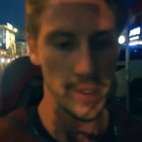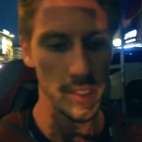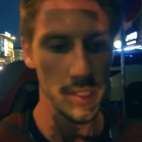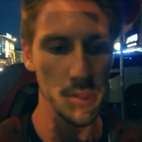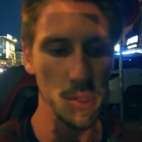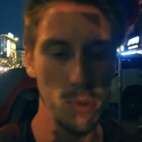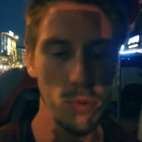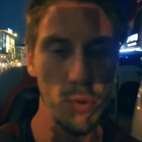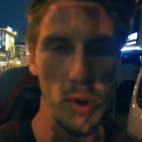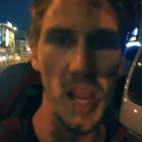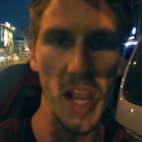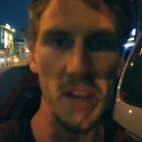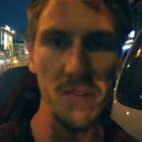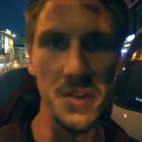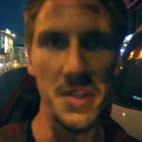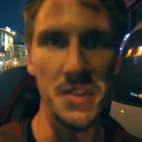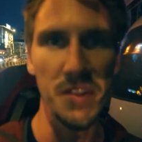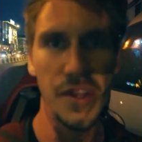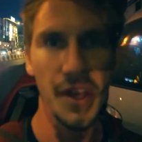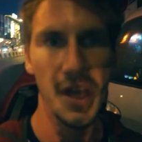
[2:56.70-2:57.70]
So we
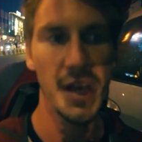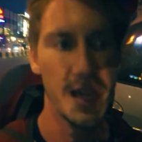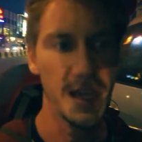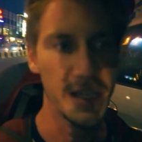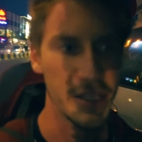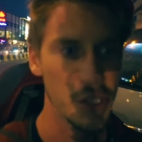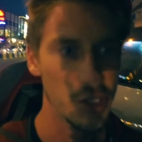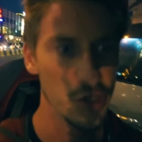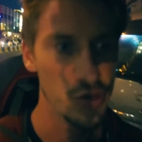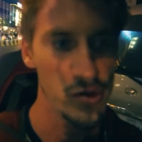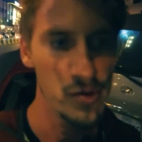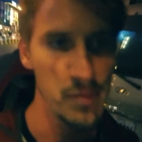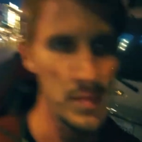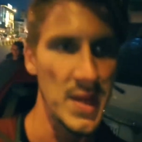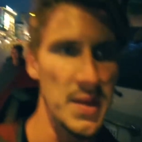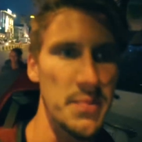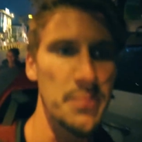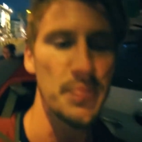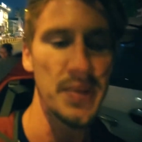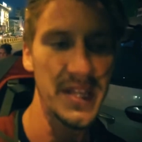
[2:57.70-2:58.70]
arrived in the
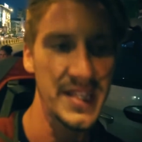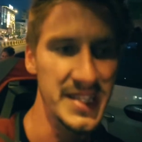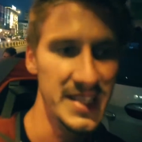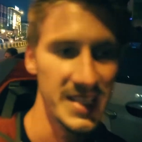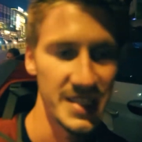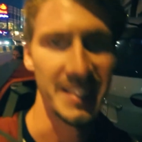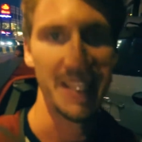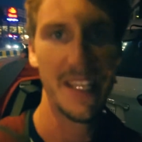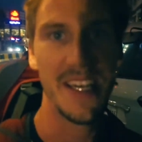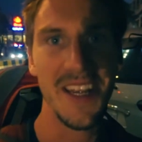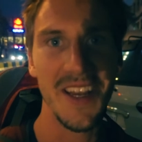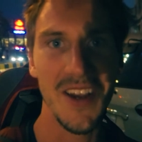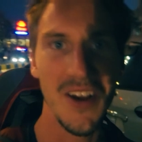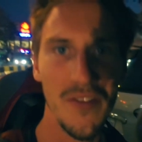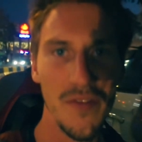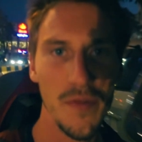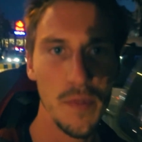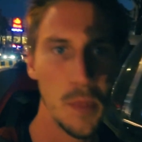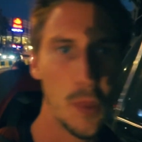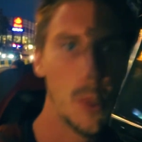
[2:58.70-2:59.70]
extremely busy city
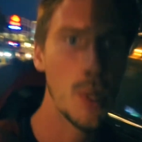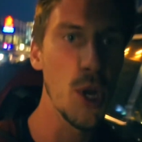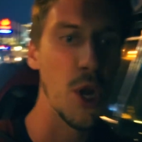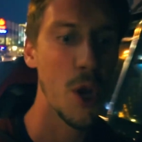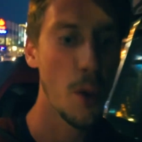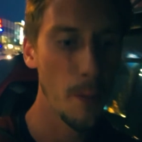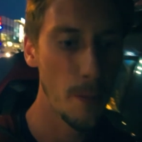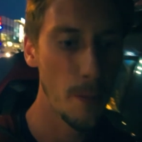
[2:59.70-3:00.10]
of Phnom